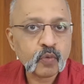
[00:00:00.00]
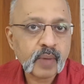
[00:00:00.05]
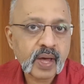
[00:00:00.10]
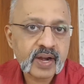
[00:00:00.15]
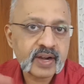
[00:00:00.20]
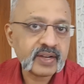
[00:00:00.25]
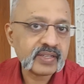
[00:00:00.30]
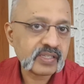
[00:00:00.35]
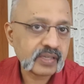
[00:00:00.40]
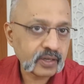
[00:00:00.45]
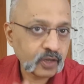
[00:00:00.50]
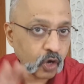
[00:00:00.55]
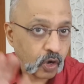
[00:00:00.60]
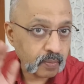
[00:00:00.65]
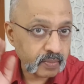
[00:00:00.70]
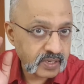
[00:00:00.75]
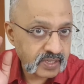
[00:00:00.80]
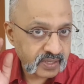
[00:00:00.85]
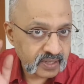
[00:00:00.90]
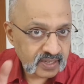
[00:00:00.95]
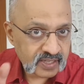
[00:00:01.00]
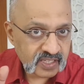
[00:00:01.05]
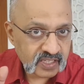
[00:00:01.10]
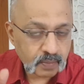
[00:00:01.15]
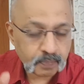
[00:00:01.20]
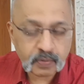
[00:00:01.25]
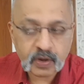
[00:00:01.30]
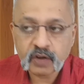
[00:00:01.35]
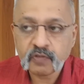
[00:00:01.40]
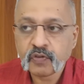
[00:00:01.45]
humanities and commerce in a
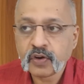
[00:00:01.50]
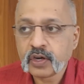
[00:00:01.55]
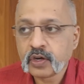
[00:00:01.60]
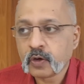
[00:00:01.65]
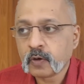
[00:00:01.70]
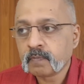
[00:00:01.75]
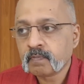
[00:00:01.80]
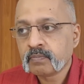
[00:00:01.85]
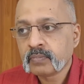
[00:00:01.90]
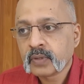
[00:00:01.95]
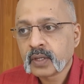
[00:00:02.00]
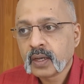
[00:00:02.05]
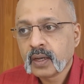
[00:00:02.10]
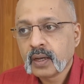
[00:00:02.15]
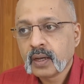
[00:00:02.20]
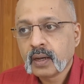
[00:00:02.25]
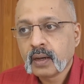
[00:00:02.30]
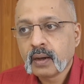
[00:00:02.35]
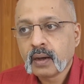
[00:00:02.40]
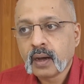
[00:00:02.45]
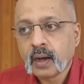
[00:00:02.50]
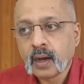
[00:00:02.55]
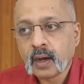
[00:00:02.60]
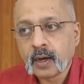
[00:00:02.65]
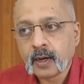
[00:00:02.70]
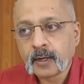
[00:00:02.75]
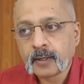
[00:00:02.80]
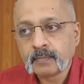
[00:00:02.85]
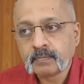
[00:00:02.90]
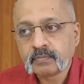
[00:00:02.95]
separate video.
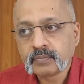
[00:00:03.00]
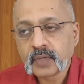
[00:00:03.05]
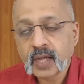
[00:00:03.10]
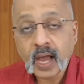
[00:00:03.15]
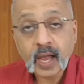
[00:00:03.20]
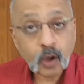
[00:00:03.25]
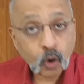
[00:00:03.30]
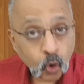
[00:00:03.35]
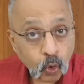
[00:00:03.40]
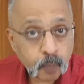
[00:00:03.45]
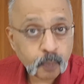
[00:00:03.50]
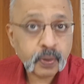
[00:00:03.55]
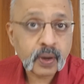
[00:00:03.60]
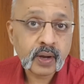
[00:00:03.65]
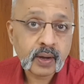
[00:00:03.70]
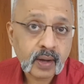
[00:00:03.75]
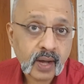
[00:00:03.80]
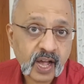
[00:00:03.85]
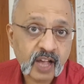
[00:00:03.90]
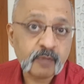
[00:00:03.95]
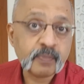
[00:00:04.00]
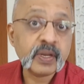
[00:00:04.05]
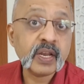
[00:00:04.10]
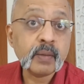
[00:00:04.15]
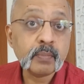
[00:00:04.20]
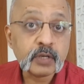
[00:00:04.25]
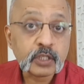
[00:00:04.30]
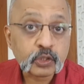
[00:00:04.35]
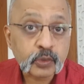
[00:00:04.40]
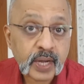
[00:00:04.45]
I hope I've been
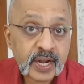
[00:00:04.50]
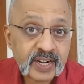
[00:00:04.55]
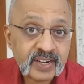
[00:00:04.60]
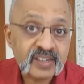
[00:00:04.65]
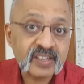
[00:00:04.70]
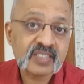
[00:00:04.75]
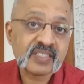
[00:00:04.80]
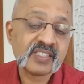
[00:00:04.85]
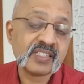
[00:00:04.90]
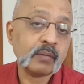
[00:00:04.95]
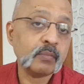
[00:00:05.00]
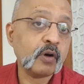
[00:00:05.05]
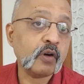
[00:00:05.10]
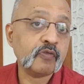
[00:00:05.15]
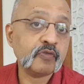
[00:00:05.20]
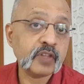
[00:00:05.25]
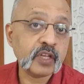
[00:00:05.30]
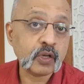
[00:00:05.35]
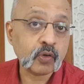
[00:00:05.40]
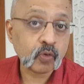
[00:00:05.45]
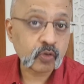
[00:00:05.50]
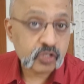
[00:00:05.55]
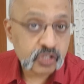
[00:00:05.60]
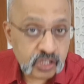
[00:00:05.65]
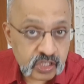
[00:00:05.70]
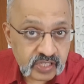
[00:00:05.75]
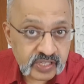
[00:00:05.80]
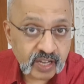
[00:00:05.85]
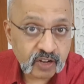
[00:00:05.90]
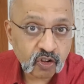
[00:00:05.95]
able to address some of the
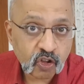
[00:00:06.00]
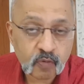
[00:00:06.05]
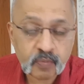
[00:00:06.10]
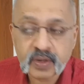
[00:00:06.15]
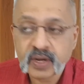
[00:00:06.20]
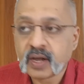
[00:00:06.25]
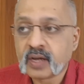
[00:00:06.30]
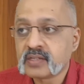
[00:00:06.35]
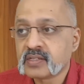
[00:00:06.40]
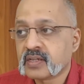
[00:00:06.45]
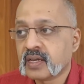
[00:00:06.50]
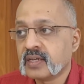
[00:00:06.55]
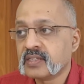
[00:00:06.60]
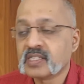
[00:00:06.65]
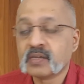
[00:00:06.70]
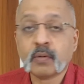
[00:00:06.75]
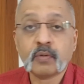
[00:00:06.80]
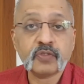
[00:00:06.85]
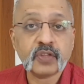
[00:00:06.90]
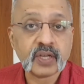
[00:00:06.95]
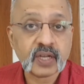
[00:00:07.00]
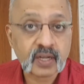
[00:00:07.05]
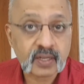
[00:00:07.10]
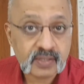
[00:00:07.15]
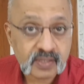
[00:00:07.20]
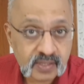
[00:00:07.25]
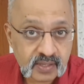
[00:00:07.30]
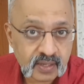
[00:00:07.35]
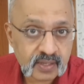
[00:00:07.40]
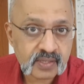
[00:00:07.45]
questions that you have been asking, some of the
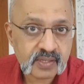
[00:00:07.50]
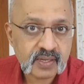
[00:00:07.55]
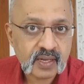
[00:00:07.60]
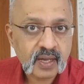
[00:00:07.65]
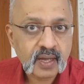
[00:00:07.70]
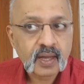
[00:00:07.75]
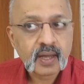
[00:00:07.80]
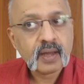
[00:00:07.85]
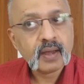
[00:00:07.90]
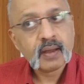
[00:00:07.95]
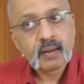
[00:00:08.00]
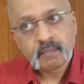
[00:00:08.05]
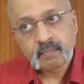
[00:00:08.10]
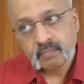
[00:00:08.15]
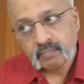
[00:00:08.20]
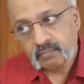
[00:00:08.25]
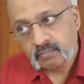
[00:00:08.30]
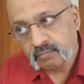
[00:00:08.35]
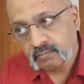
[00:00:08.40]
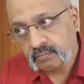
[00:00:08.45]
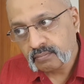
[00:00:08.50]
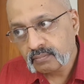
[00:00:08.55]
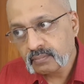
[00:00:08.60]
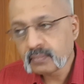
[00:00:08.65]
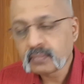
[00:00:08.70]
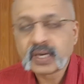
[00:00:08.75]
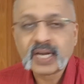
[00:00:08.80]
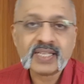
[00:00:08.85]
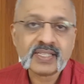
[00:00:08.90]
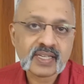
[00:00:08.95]
concerns.
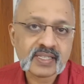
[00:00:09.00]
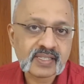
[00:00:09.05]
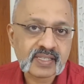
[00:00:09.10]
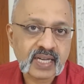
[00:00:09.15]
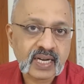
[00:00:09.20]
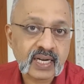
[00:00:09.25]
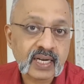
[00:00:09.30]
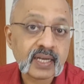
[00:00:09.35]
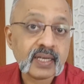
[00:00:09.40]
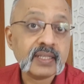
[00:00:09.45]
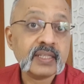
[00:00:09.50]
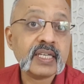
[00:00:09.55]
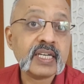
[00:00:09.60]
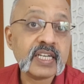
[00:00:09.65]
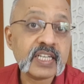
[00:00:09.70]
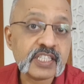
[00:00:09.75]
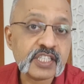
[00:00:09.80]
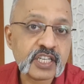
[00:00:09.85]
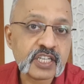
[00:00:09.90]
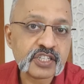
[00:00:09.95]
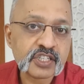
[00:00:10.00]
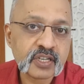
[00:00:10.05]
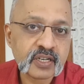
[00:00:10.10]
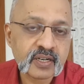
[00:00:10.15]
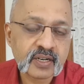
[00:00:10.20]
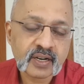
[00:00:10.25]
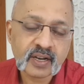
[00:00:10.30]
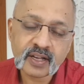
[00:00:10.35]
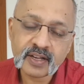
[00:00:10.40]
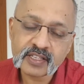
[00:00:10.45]
But as I said, the
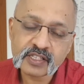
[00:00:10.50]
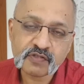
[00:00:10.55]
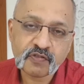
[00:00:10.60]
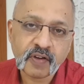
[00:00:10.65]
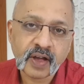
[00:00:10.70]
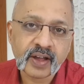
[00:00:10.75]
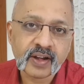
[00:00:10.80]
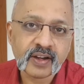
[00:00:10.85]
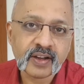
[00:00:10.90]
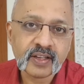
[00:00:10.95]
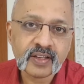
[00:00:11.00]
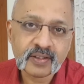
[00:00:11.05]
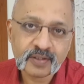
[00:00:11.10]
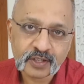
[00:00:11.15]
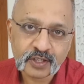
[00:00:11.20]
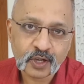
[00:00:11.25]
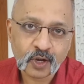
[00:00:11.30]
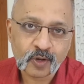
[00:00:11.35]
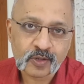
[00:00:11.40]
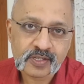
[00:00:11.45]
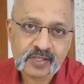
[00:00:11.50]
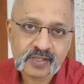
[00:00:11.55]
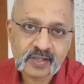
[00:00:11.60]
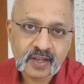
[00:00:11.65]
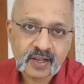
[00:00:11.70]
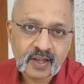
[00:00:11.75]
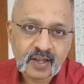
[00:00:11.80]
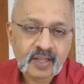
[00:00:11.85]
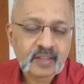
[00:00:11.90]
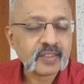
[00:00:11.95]
decision is finally yours.
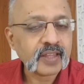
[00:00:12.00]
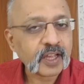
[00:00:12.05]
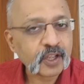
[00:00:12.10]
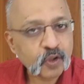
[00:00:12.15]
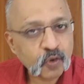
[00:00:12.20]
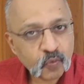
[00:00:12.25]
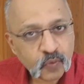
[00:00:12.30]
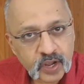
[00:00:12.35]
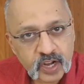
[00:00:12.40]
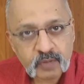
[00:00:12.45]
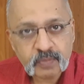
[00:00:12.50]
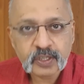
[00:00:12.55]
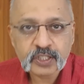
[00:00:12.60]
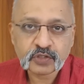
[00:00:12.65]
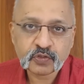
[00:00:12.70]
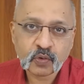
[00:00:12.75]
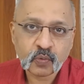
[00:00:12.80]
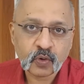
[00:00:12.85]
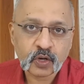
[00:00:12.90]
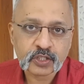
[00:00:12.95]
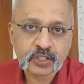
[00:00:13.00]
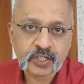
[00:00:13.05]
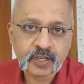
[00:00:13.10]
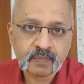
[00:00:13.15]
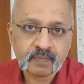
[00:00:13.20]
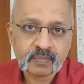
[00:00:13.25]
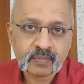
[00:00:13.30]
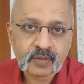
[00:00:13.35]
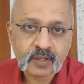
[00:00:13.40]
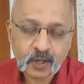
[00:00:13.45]
Thank you very much for
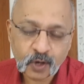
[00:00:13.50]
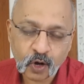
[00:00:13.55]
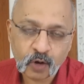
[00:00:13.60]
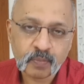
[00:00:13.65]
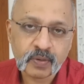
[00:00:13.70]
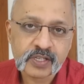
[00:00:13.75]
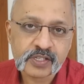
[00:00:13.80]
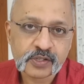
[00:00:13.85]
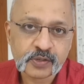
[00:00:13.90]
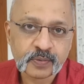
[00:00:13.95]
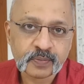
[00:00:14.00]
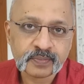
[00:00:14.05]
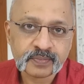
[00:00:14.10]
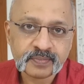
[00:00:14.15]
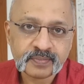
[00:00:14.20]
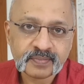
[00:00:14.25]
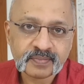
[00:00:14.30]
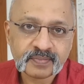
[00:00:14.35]
watching. God bless you.